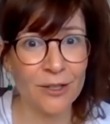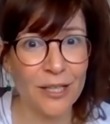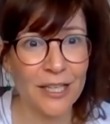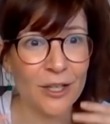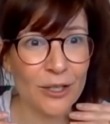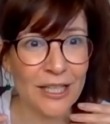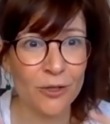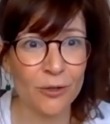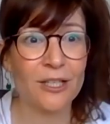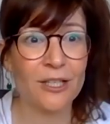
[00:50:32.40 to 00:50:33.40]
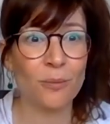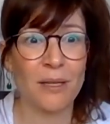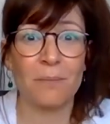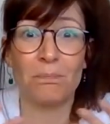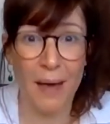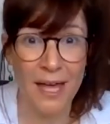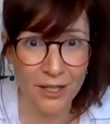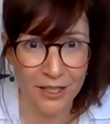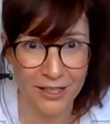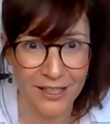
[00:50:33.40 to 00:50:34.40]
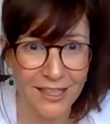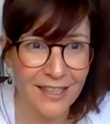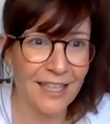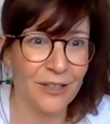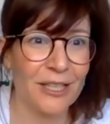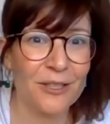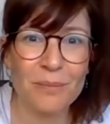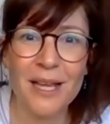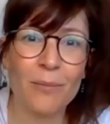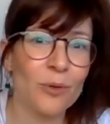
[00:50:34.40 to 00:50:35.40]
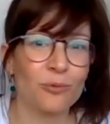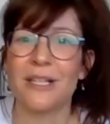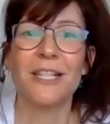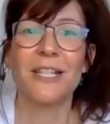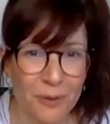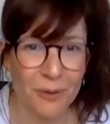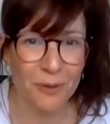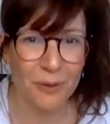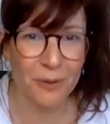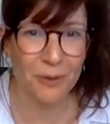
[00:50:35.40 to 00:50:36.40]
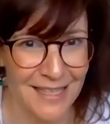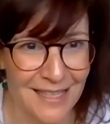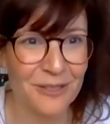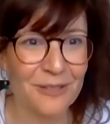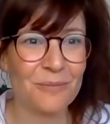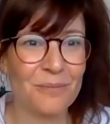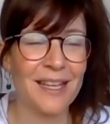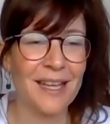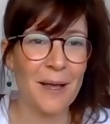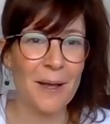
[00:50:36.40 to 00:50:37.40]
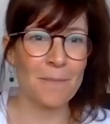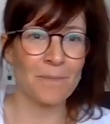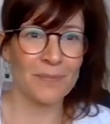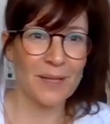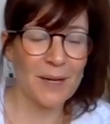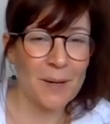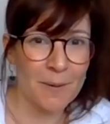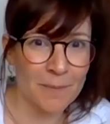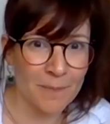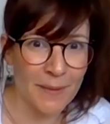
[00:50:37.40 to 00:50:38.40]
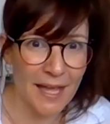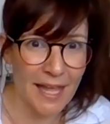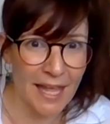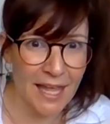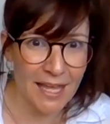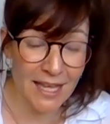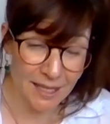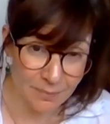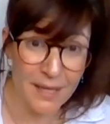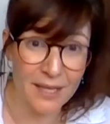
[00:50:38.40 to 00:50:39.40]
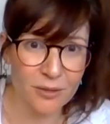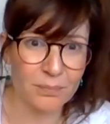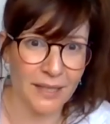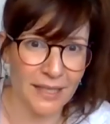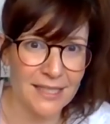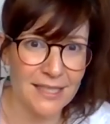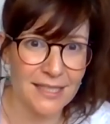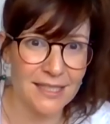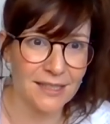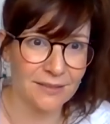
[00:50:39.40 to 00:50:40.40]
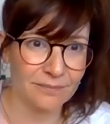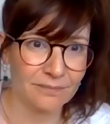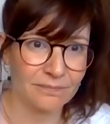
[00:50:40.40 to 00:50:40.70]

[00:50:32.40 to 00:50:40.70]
in order to be better, in order to be a more reasonable place, in order to be a better place.